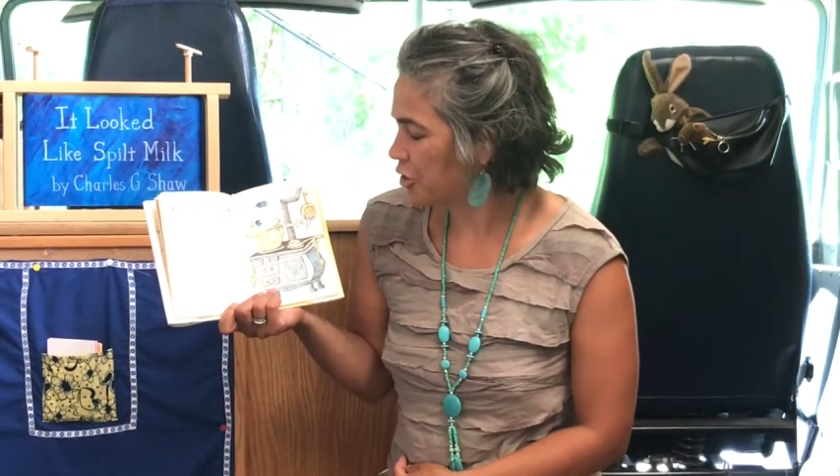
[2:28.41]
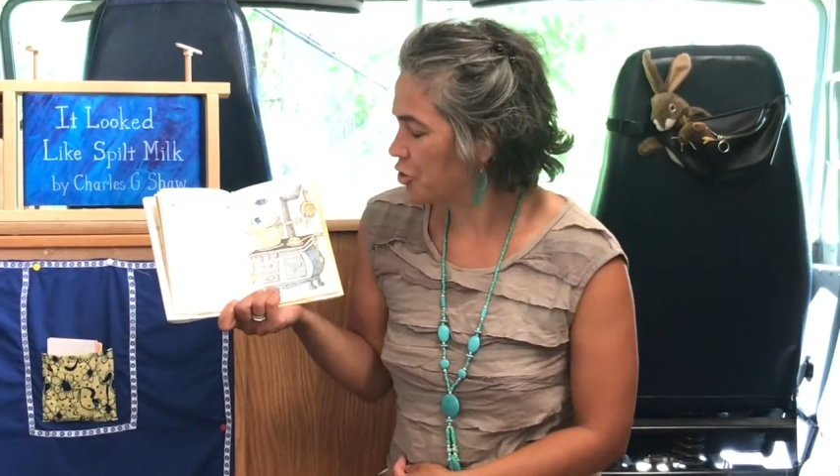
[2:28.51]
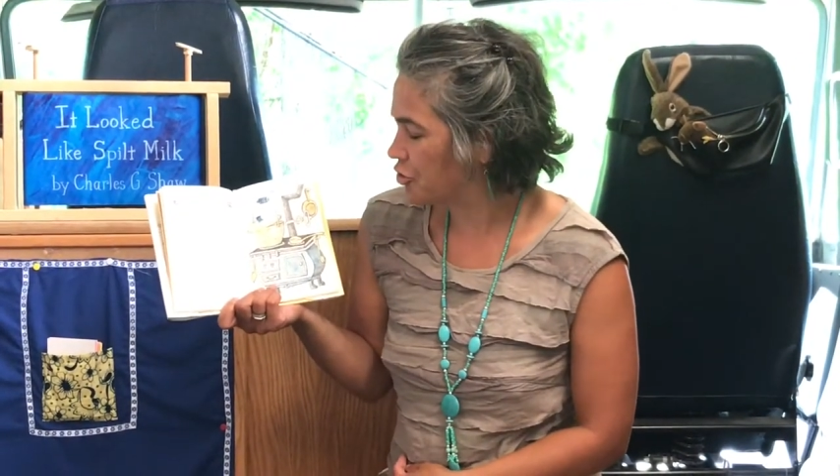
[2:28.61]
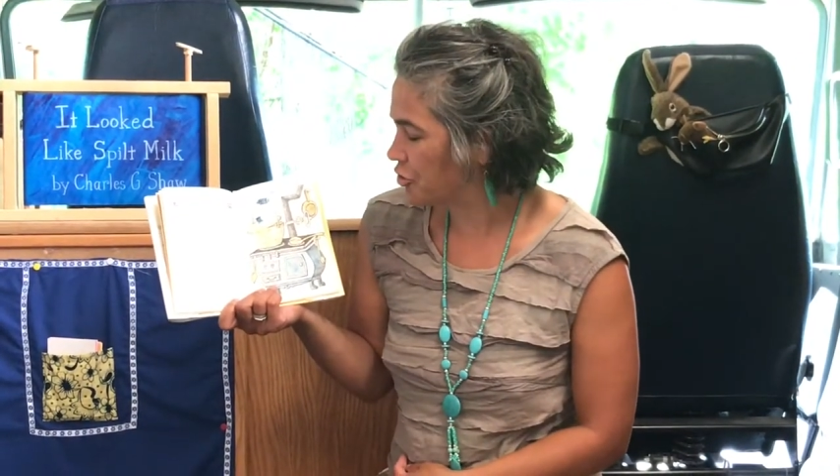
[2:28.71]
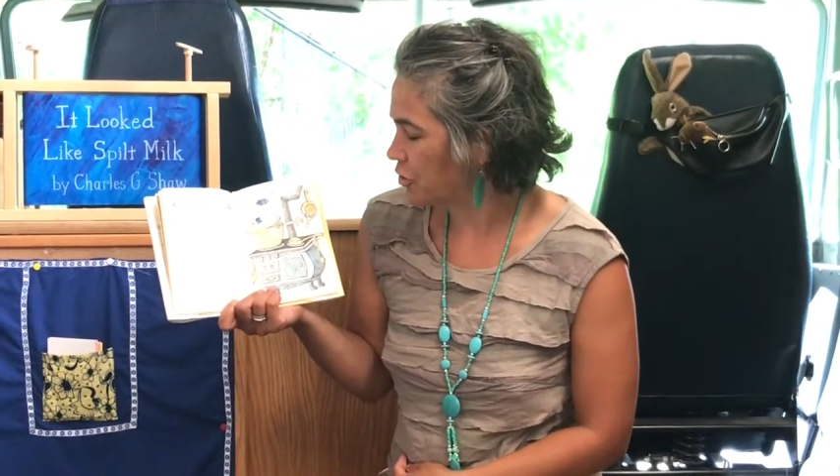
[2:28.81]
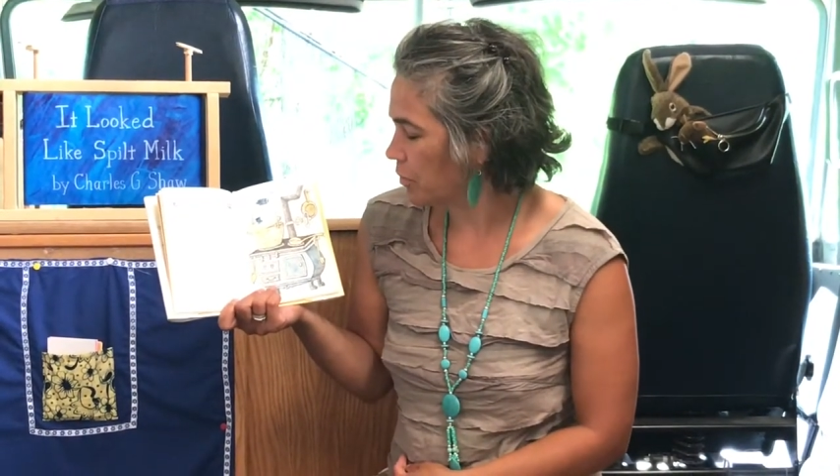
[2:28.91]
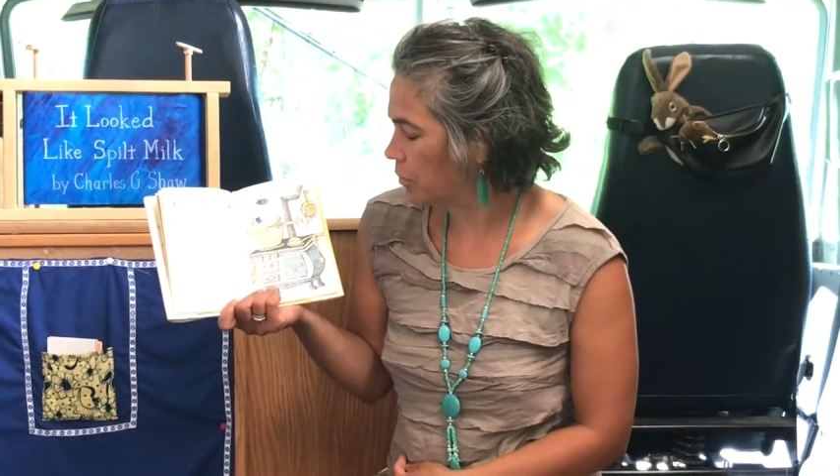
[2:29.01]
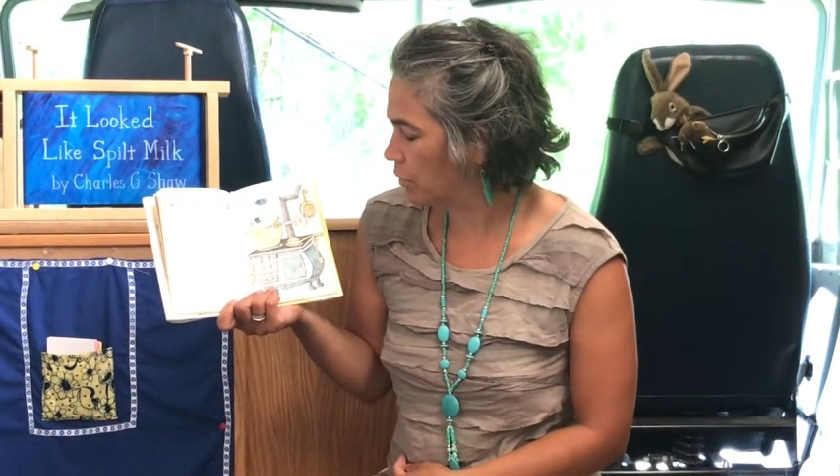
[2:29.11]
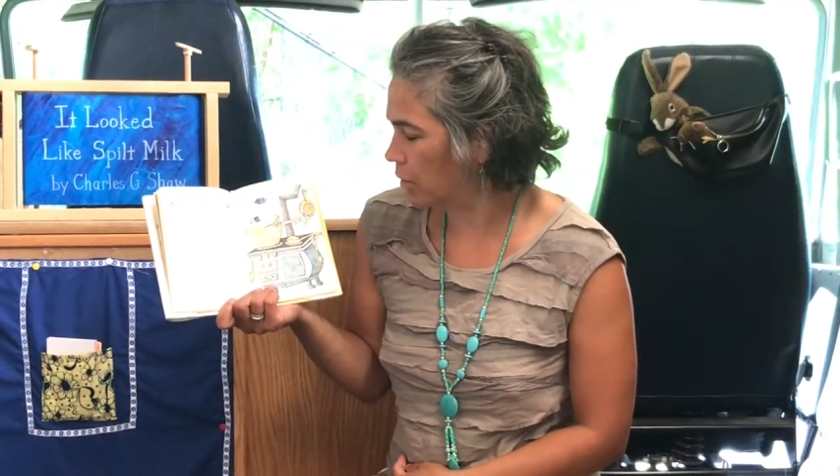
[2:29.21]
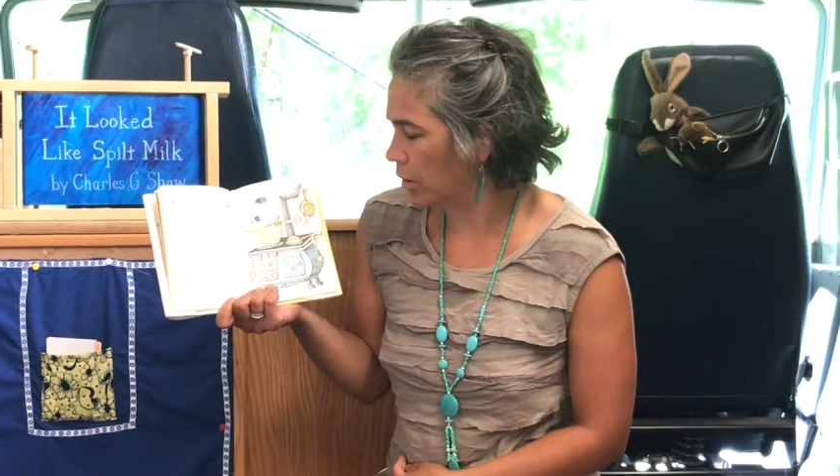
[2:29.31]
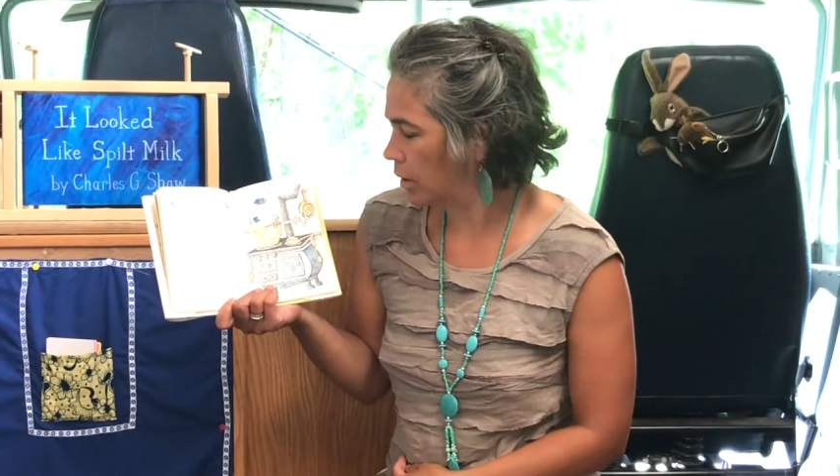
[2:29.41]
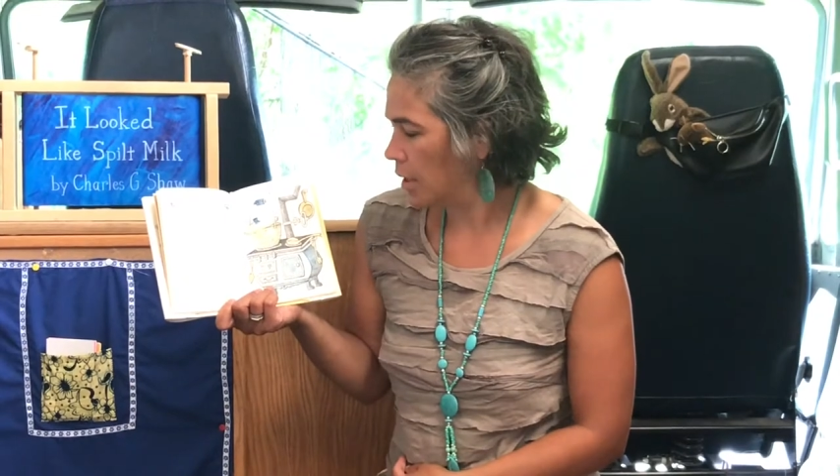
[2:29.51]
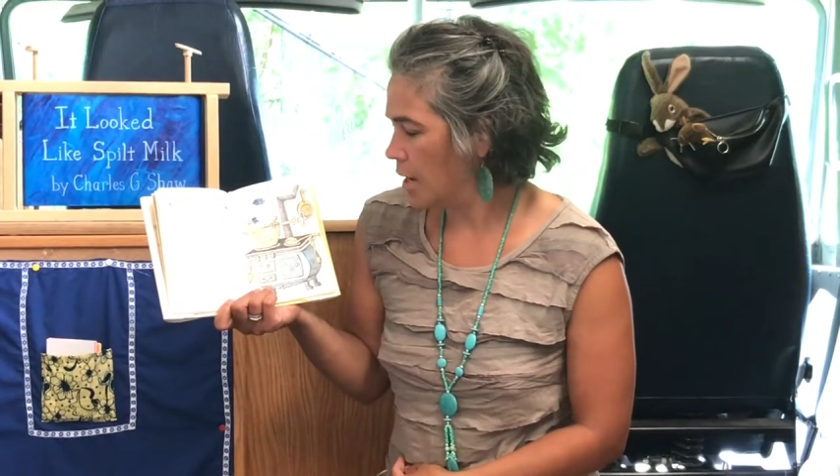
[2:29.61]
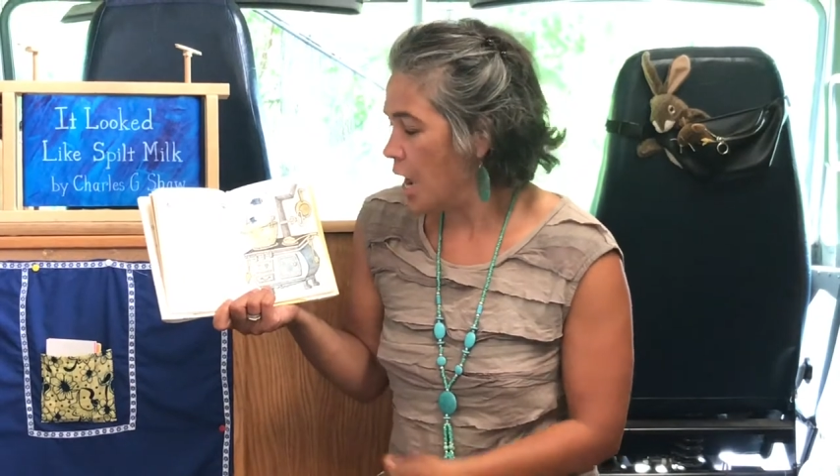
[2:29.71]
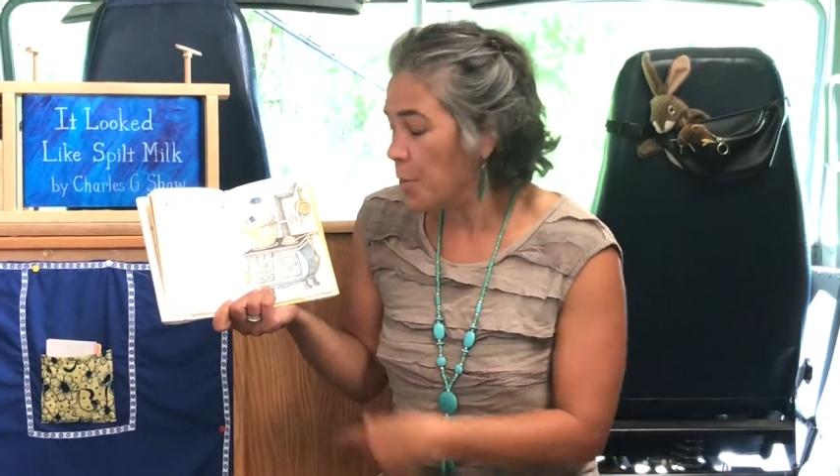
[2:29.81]
It's true. Oh,
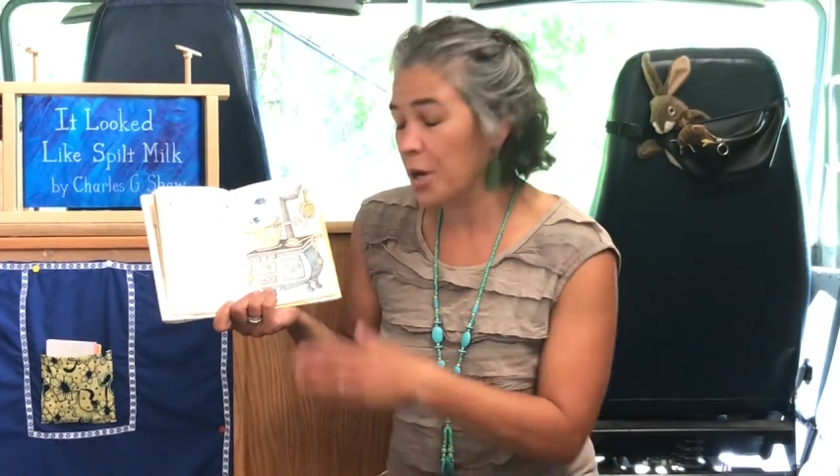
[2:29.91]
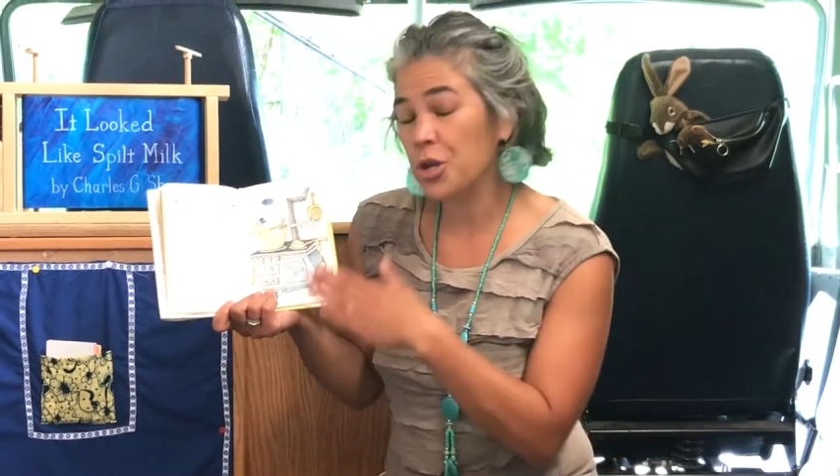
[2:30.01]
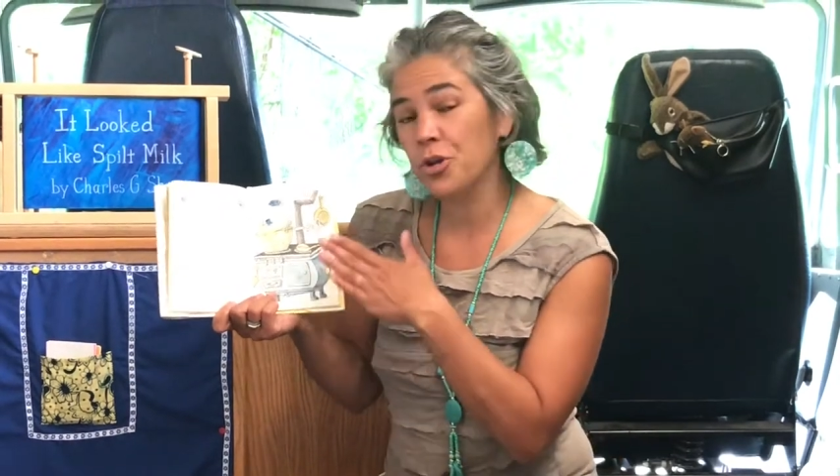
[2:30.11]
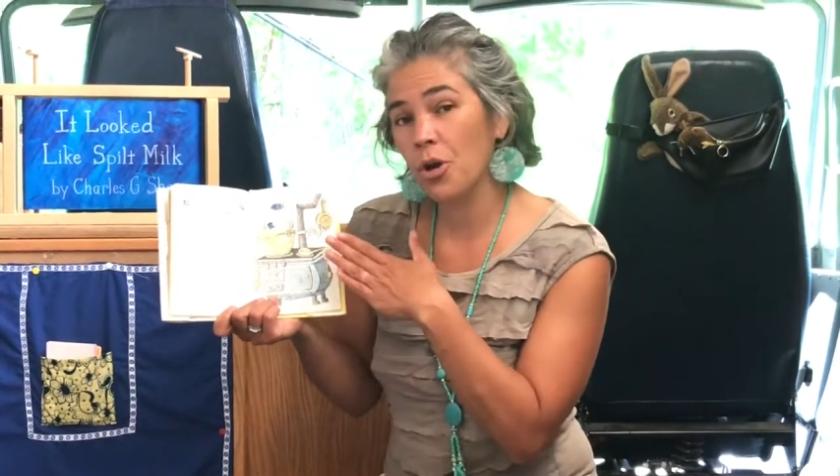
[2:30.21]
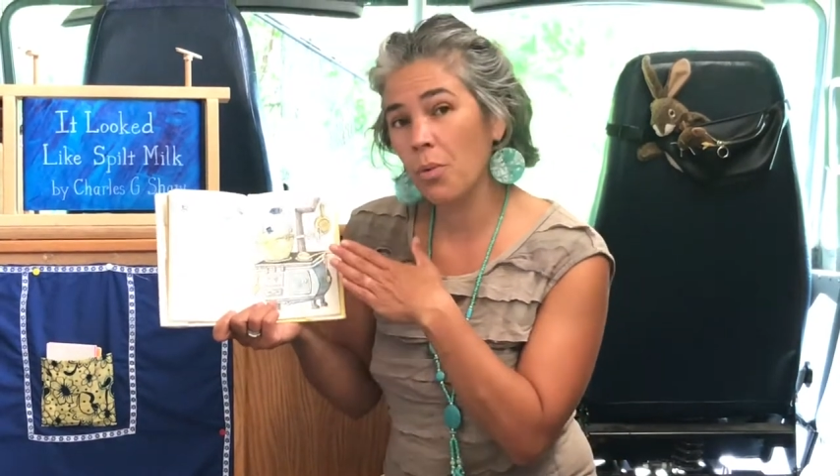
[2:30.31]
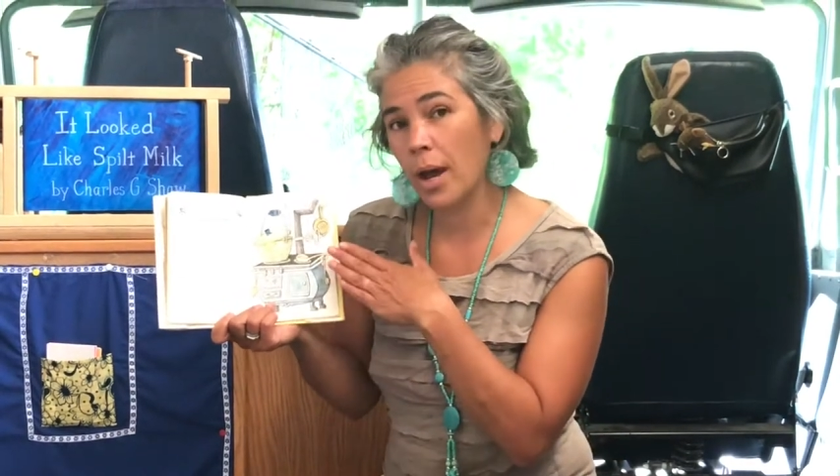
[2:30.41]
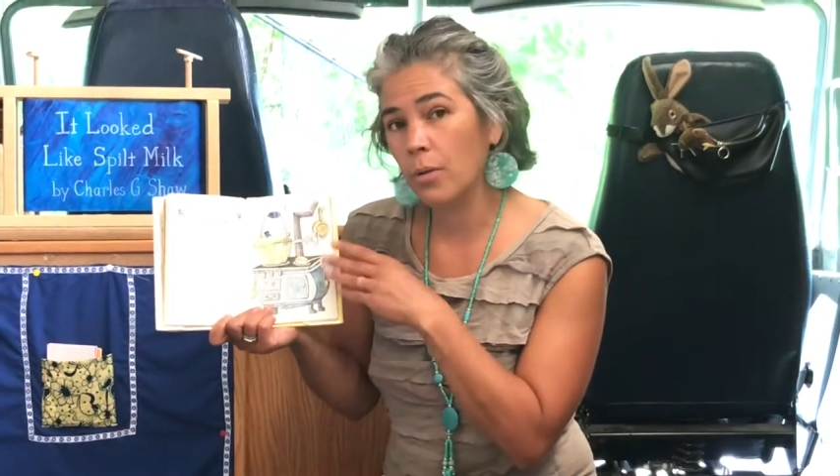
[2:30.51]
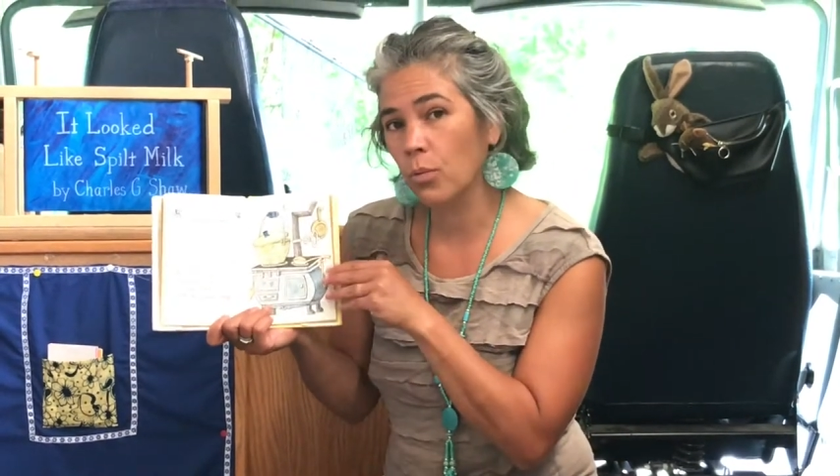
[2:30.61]
but you know what?